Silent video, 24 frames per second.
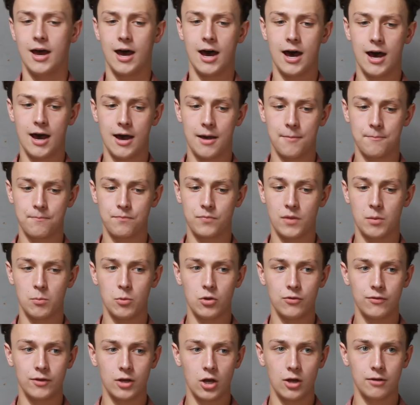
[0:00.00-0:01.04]
Um,
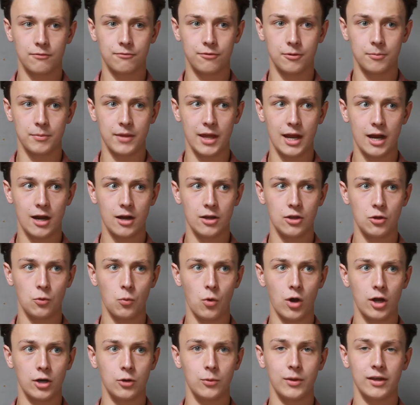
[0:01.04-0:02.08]
moving on from there, you
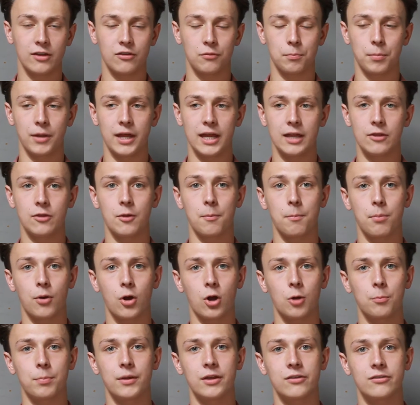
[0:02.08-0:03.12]
want to explain the
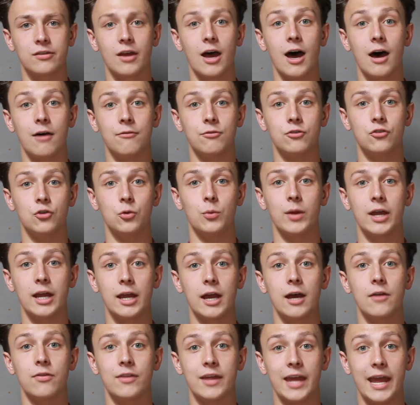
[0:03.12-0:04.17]
purpose of
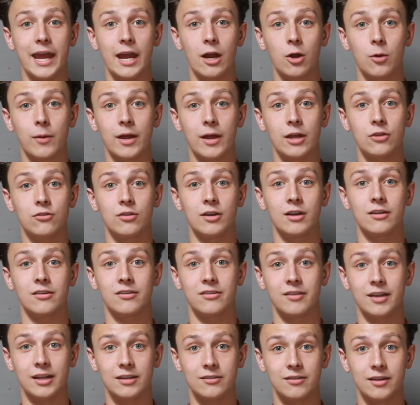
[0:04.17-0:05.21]
doing the aeration and
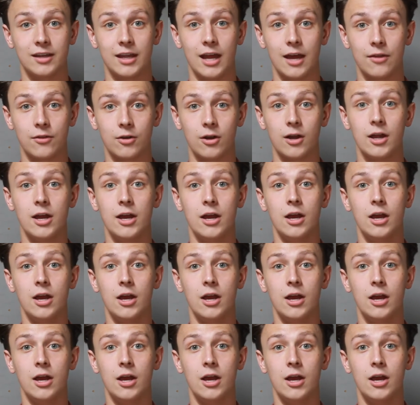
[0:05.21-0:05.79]
seed together.